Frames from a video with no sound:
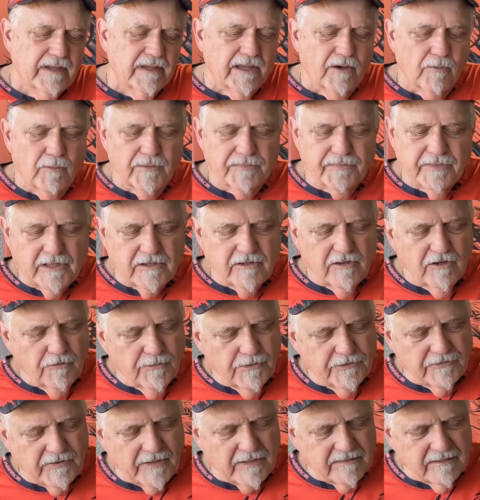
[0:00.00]
And what they do
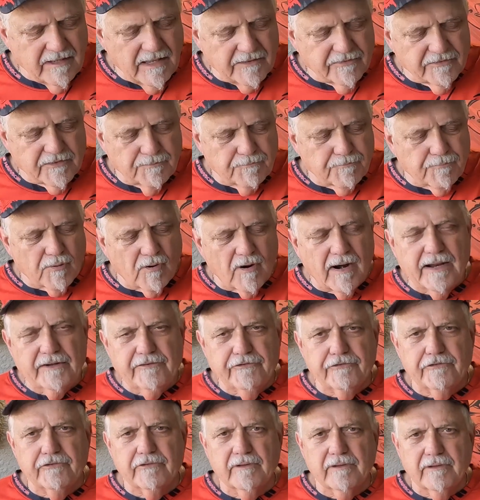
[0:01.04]
is they take the
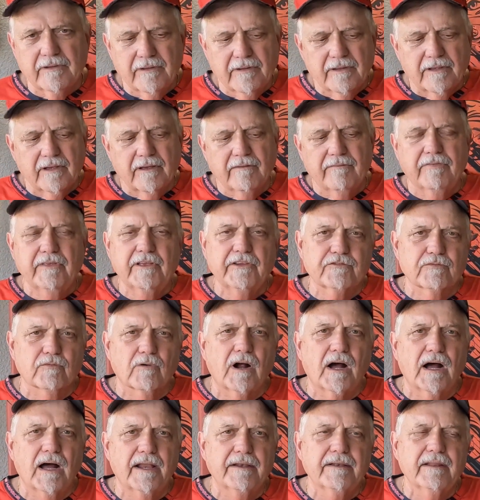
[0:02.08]
price of this
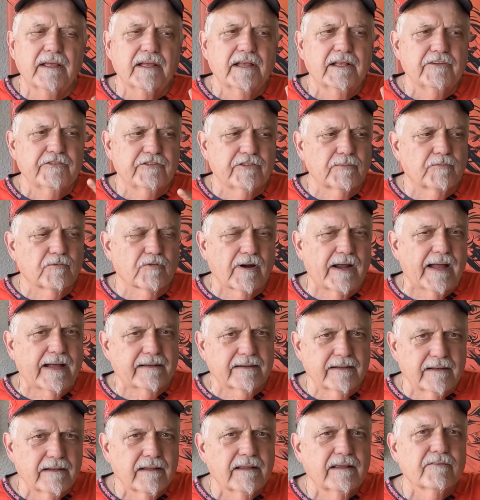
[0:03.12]
rod,
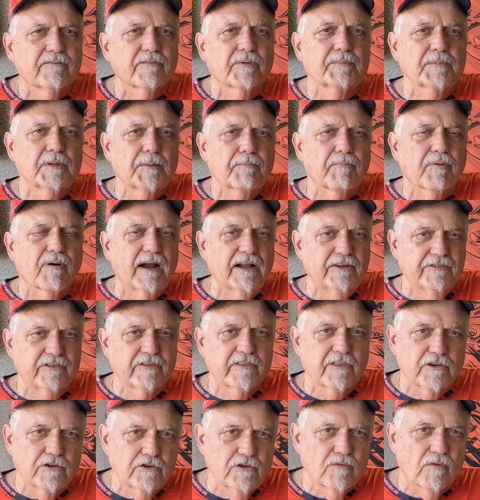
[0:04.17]
subtract it from the price
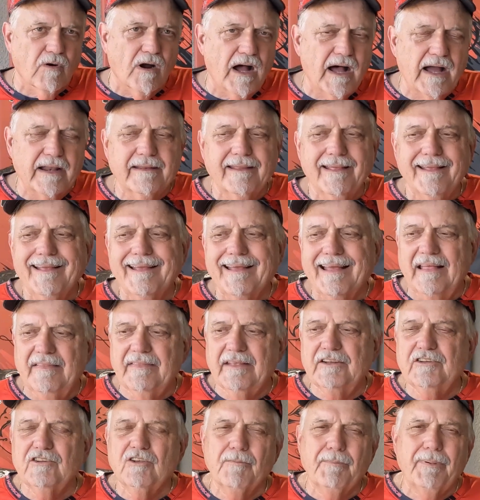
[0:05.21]
of the new rod, and
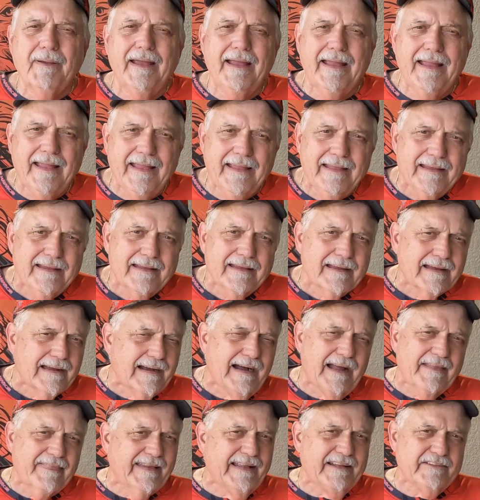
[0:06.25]
then you pay,
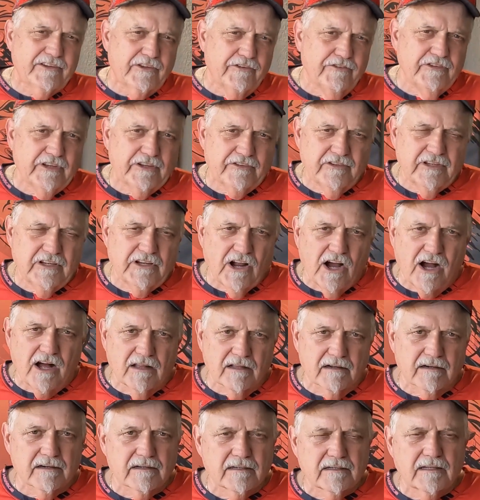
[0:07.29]
I think it's a
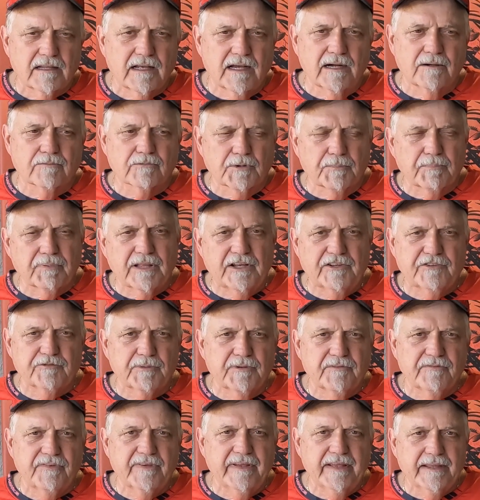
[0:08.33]
$60
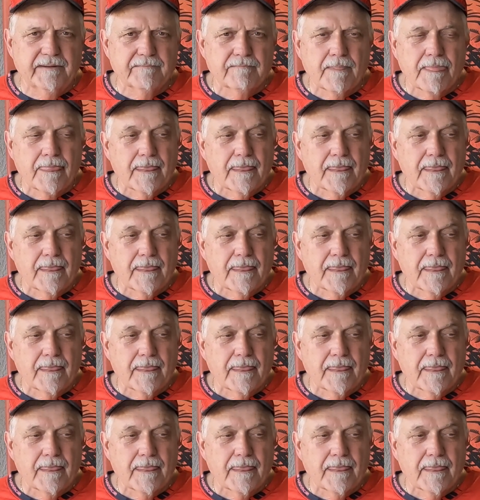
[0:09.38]
replacement fee.